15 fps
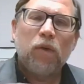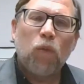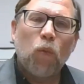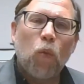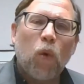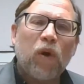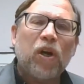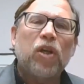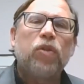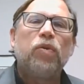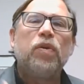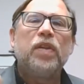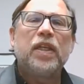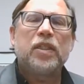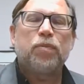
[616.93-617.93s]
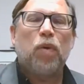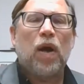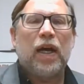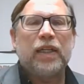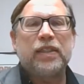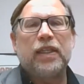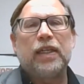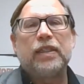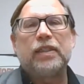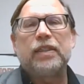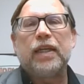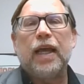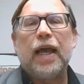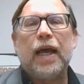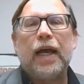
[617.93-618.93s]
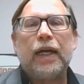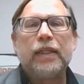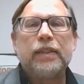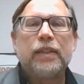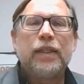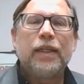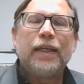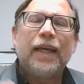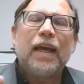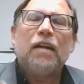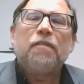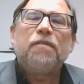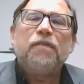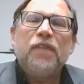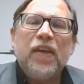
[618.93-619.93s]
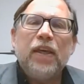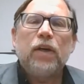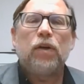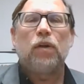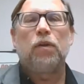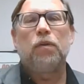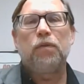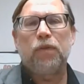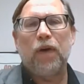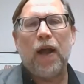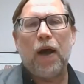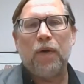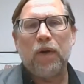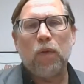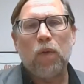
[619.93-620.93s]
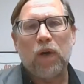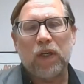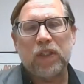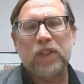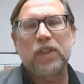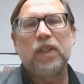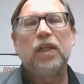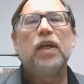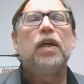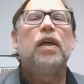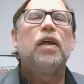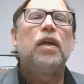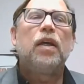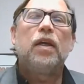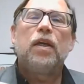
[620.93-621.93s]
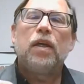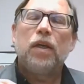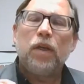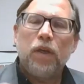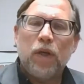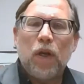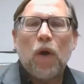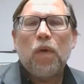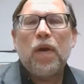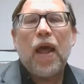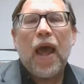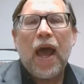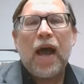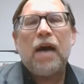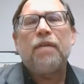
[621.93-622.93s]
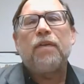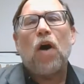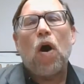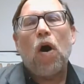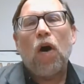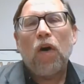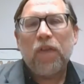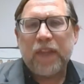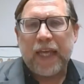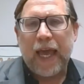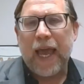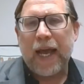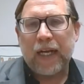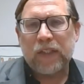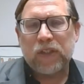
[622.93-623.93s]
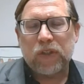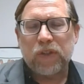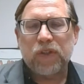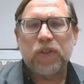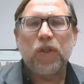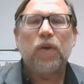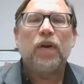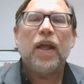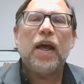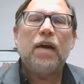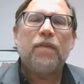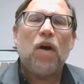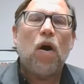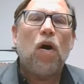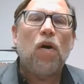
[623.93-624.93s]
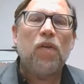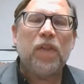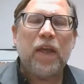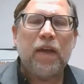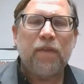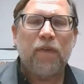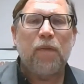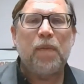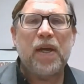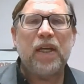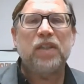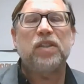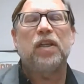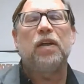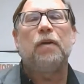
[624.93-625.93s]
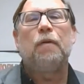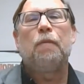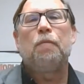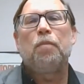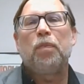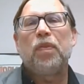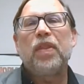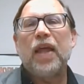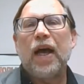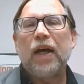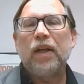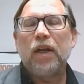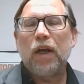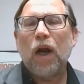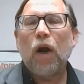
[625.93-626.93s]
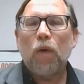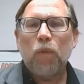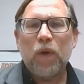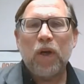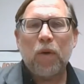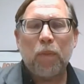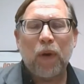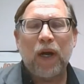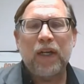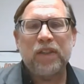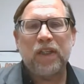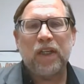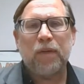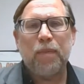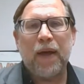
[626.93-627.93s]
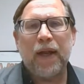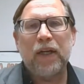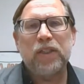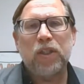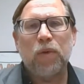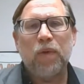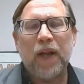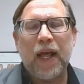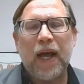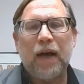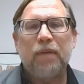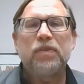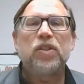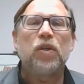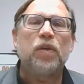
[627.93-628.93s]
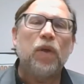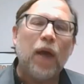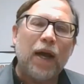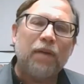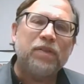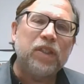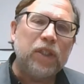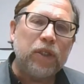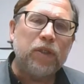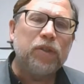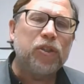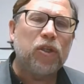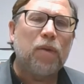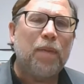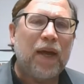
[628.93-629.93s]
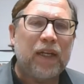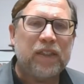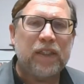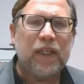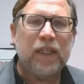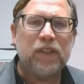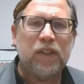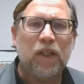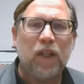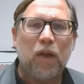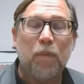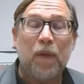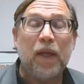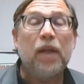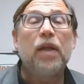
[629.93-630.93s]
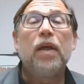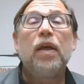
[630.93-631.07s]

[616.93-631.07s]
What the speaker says: work through this process and get a feel for how it works. You don't have all the answers. You don't have all the information that a real project manager would have. So you have to use your imagination a little bit.